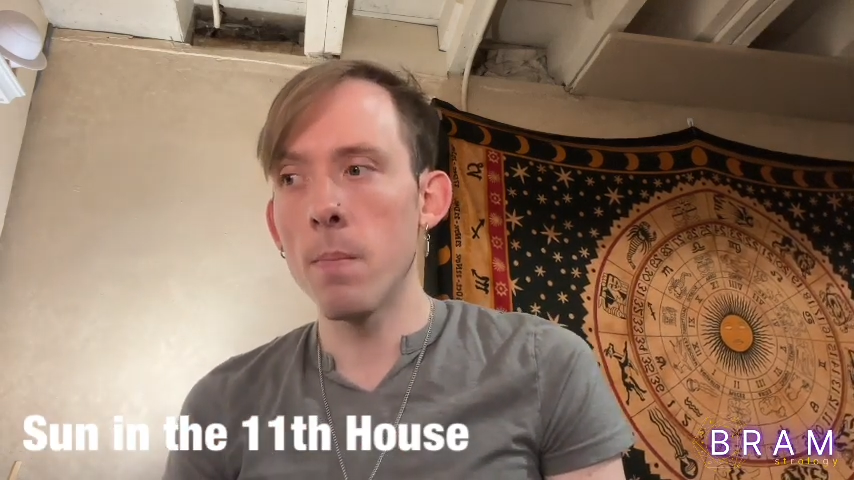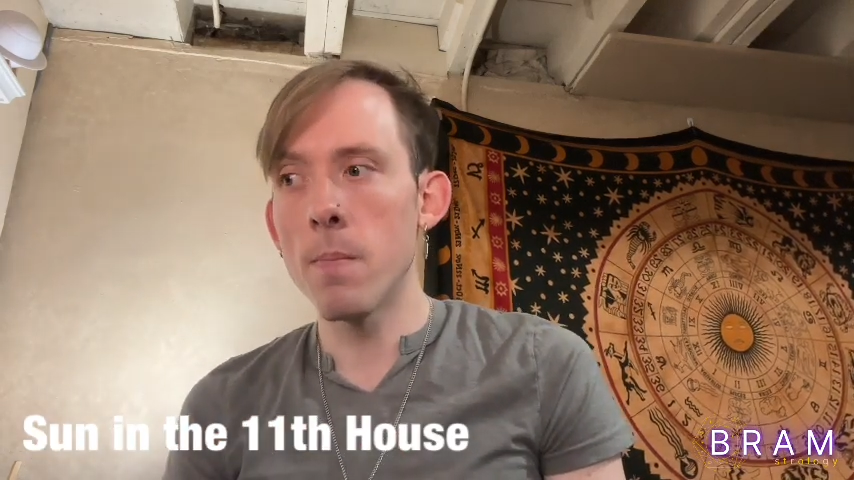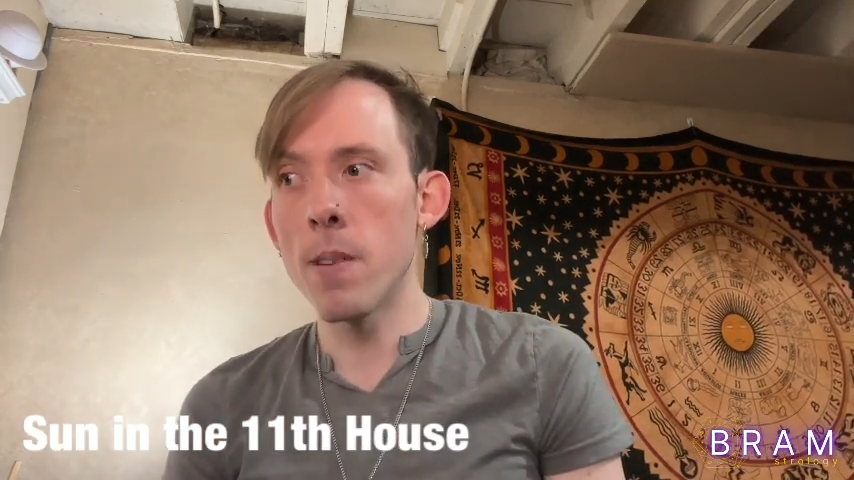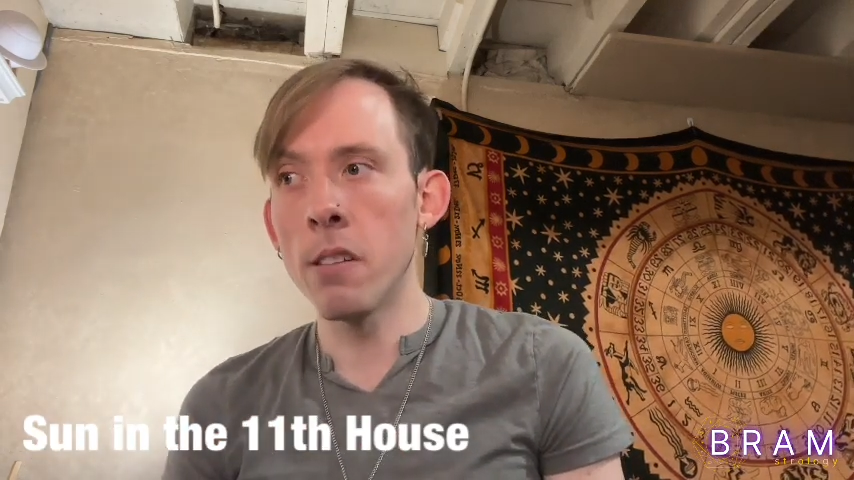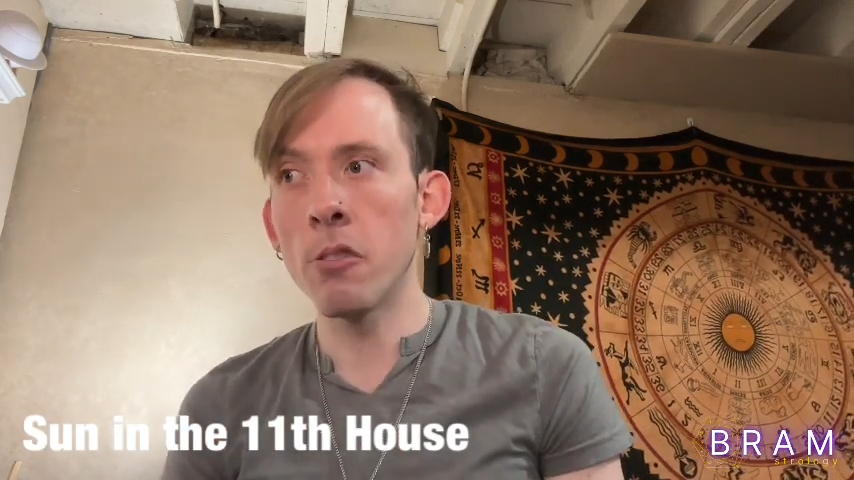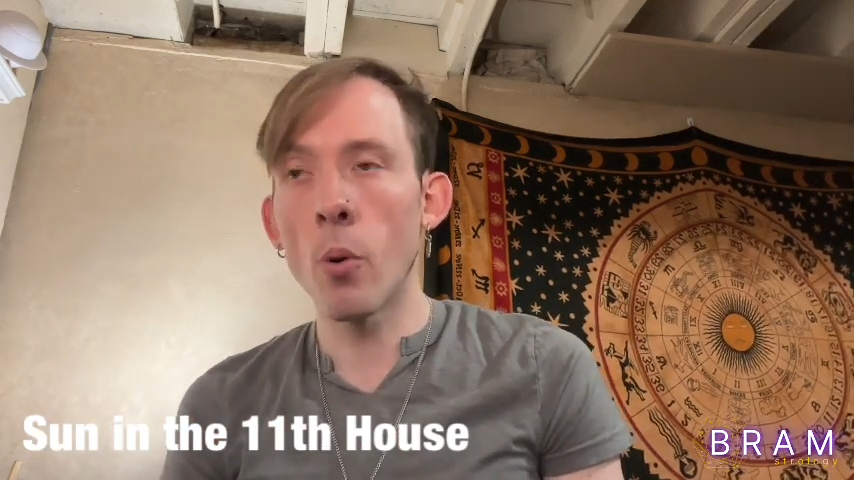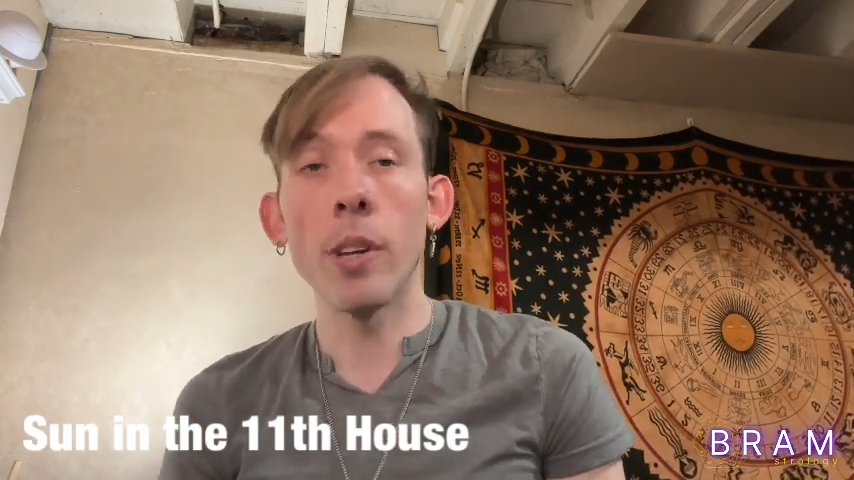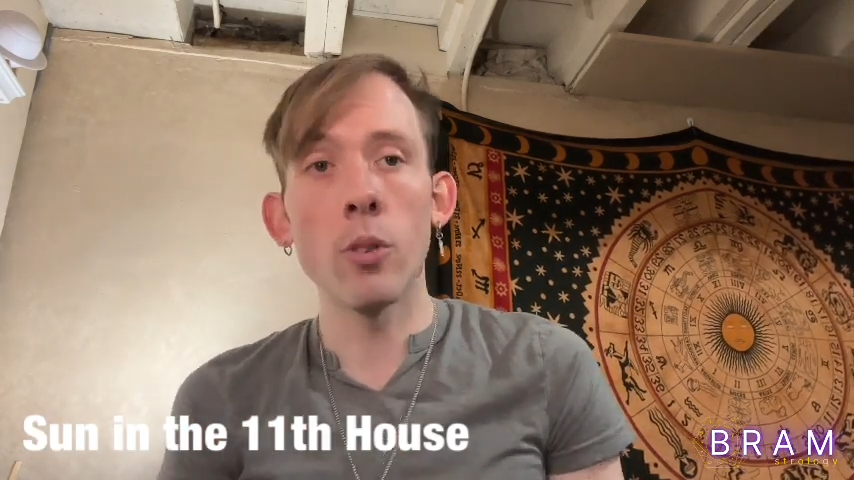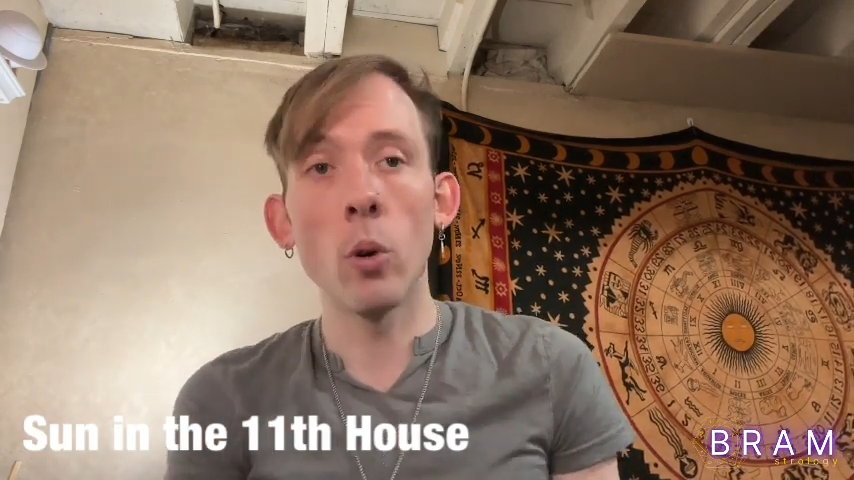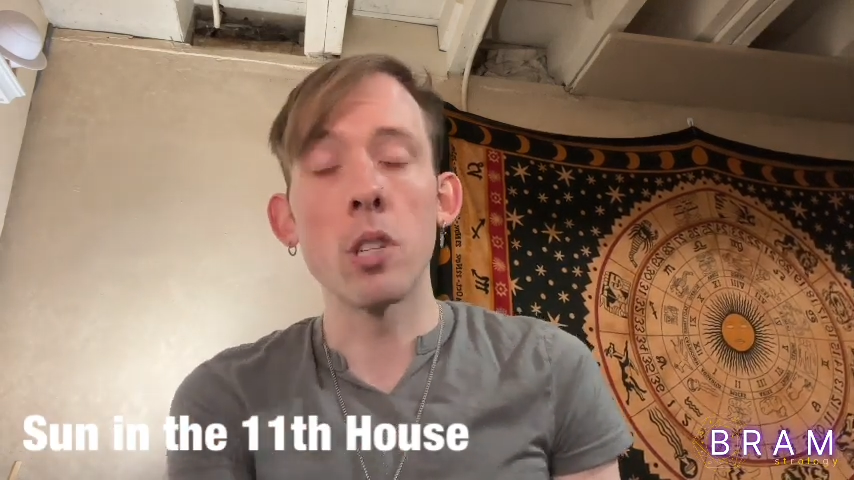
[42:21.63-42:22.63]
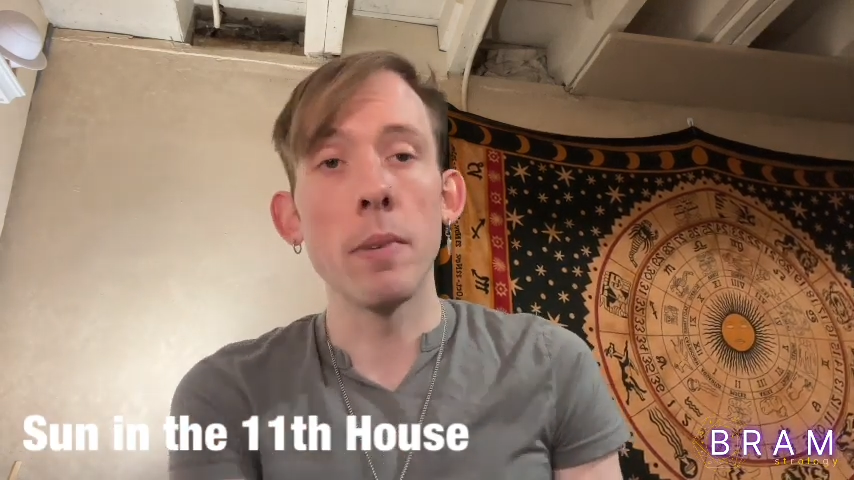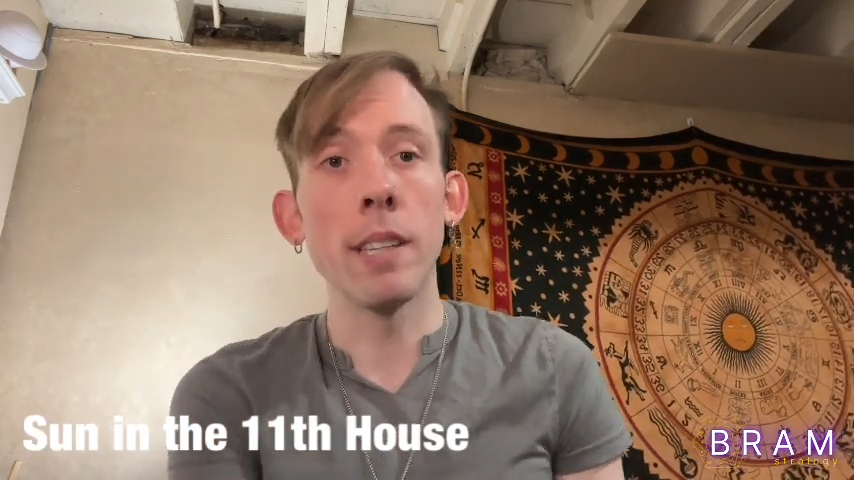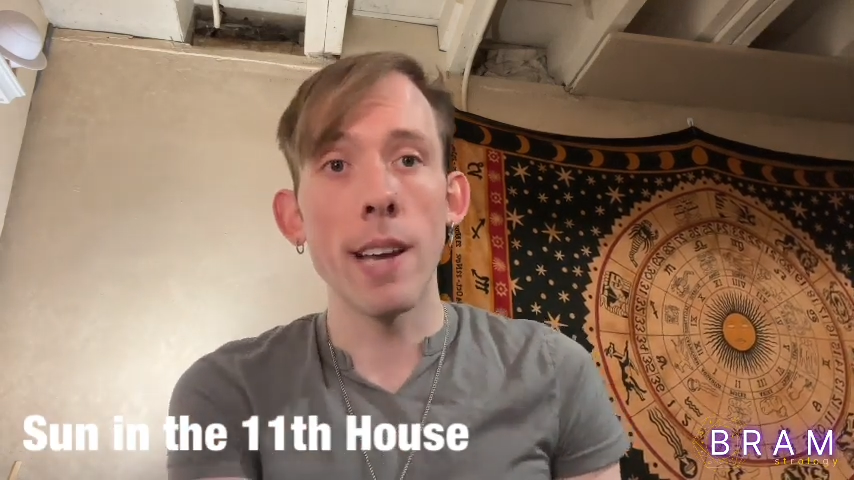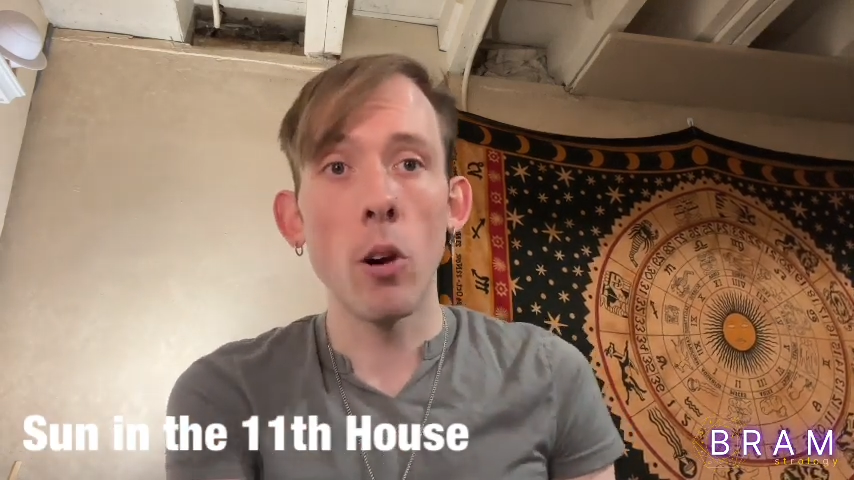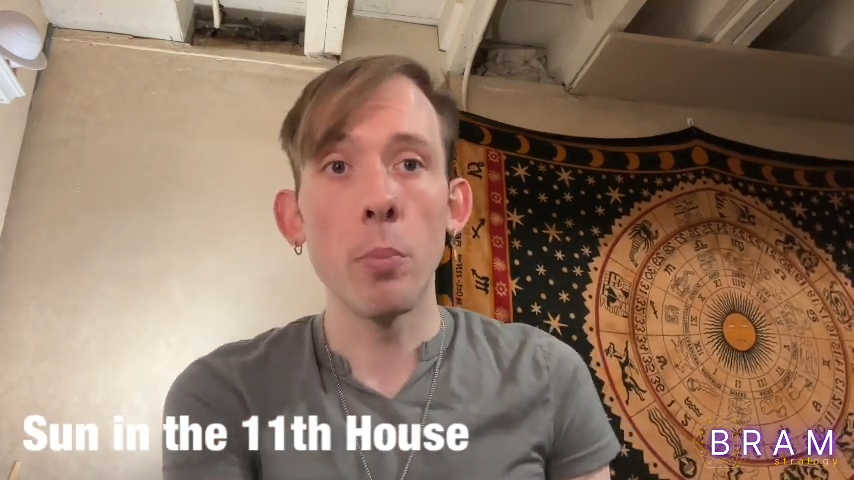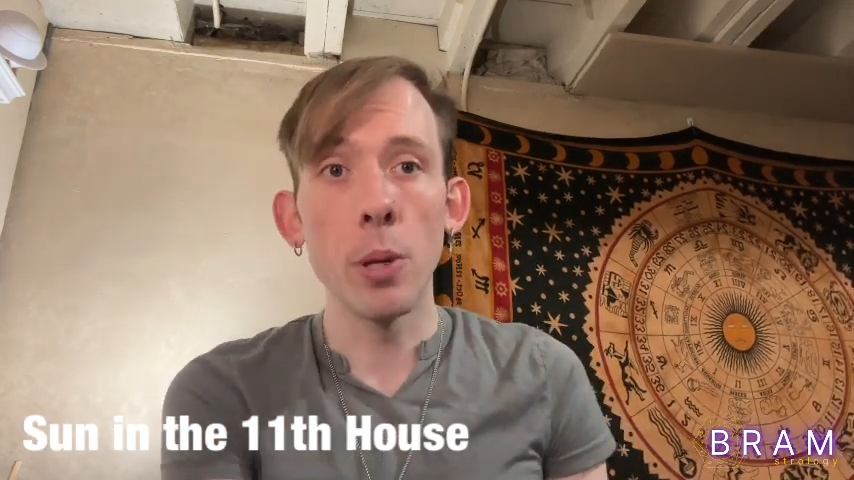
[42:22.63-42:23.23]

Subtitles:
is going to ultimately help